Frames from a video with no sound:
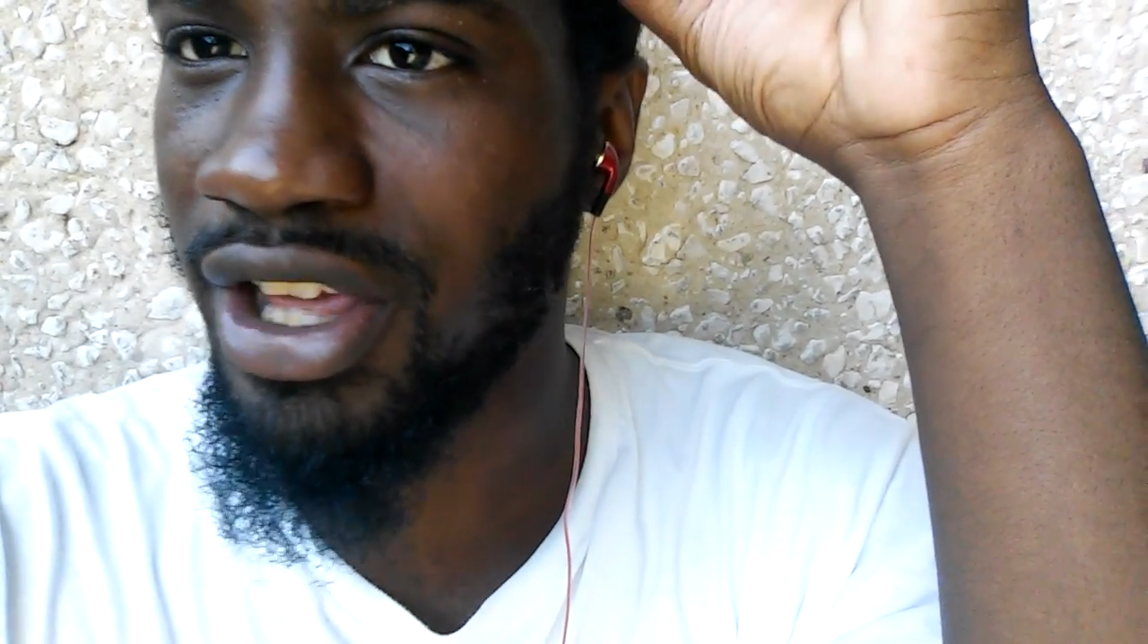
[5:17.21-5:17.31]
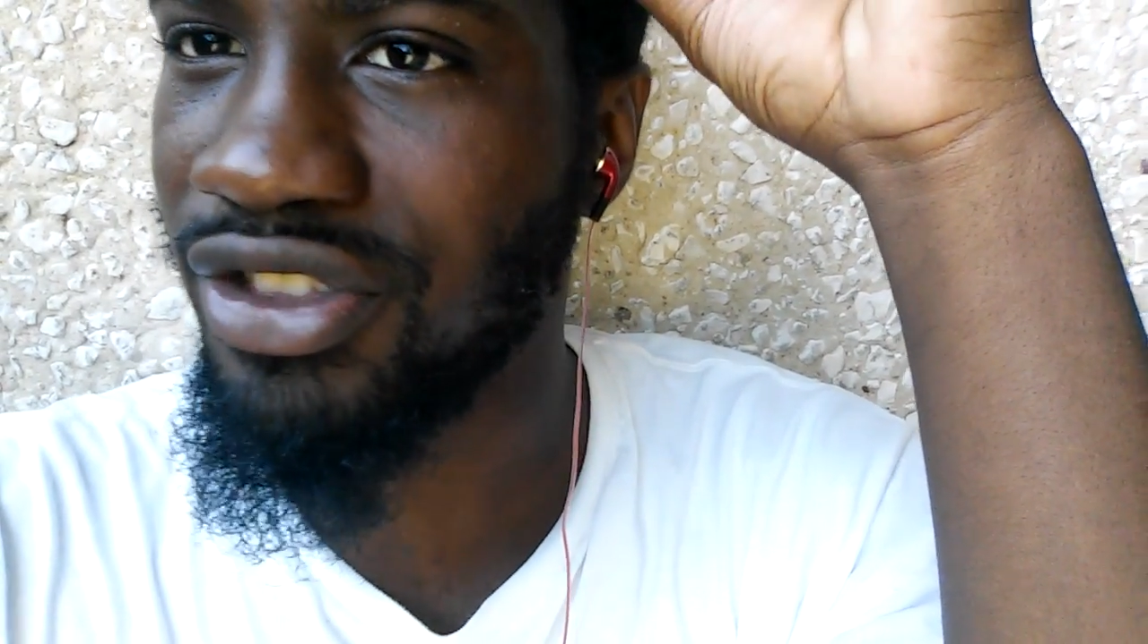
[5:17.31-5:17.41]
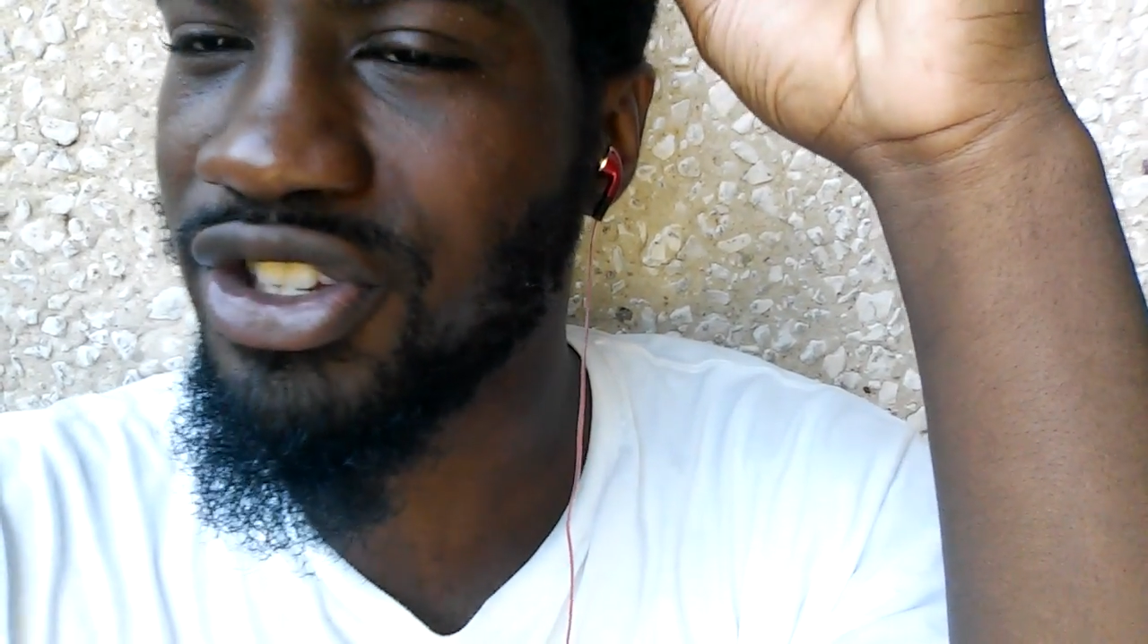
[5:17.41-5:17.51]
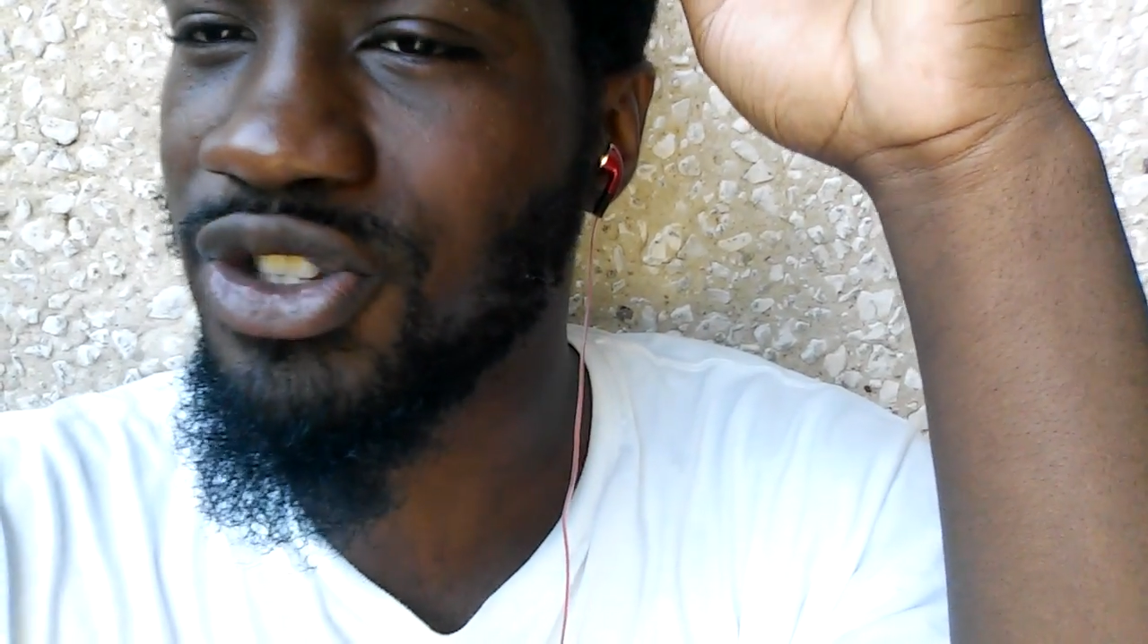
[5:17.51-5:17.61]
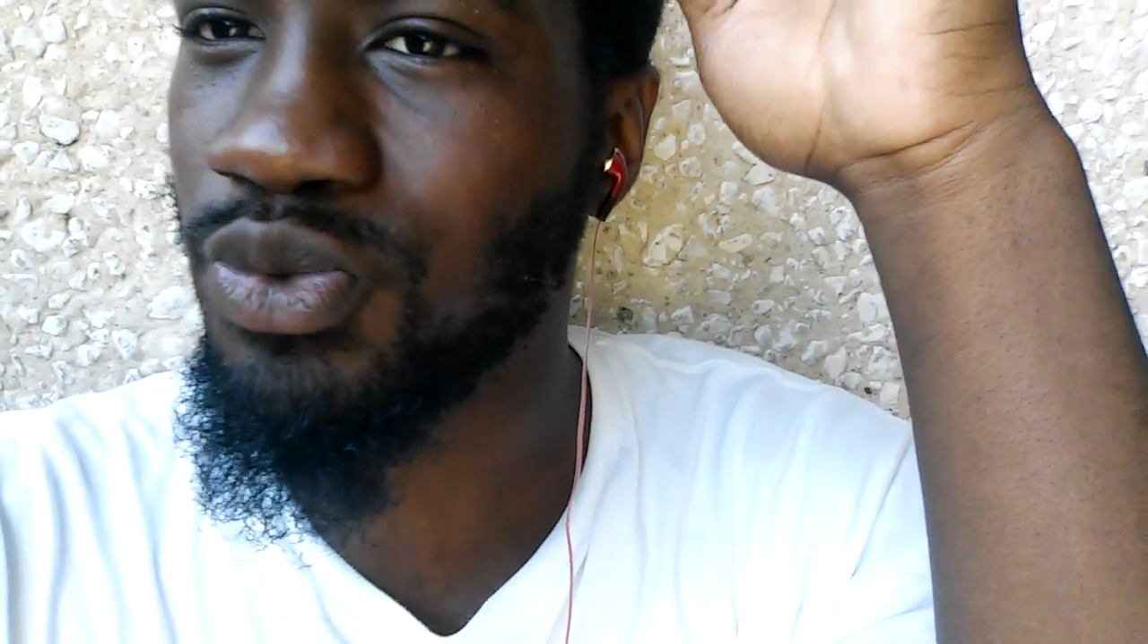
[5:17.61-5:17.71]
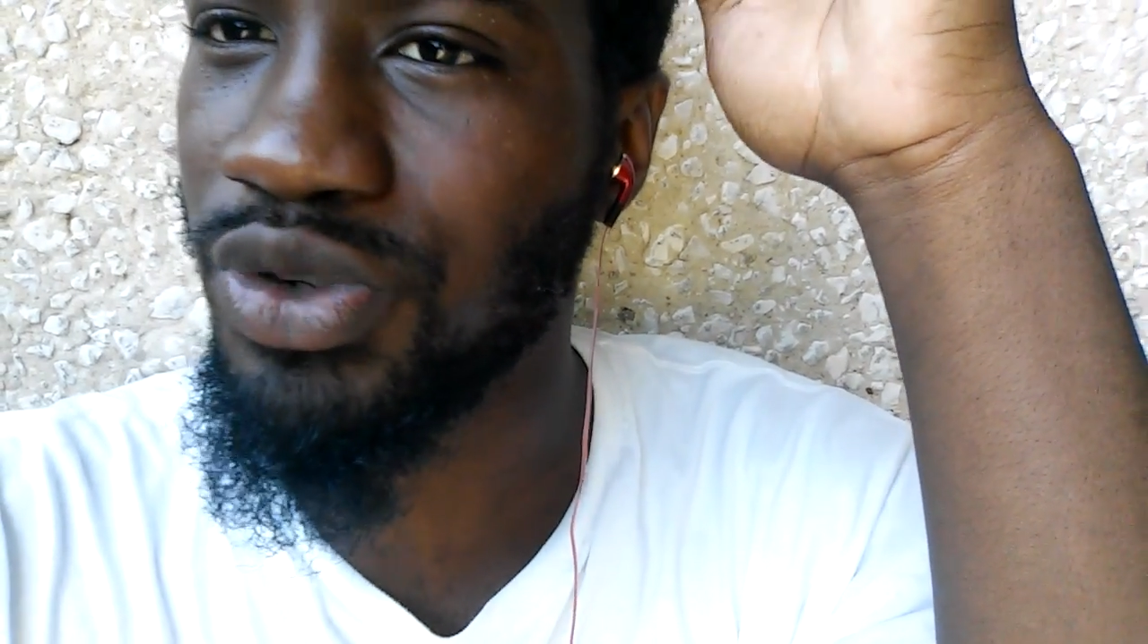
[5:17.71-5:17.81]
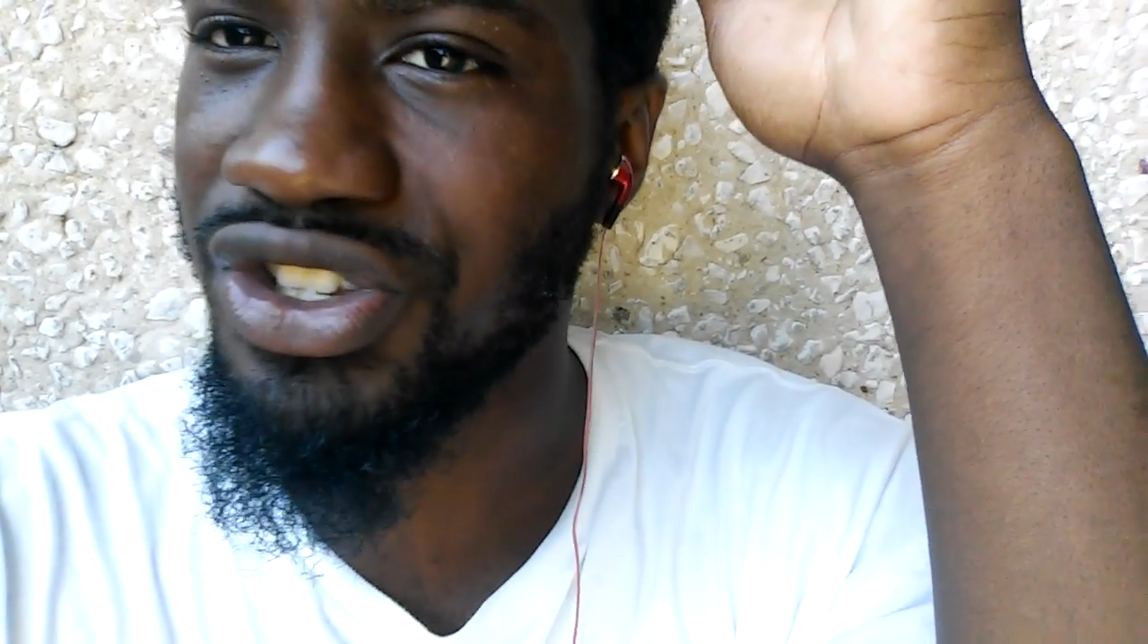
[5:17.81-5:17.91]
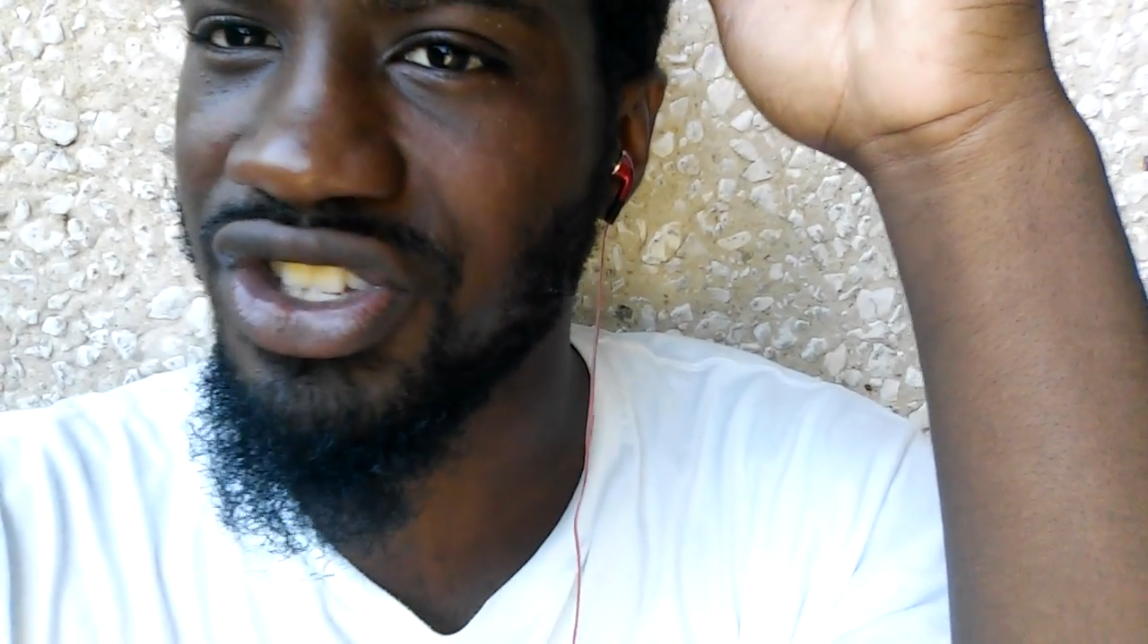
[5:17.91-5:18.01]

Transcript: And this is when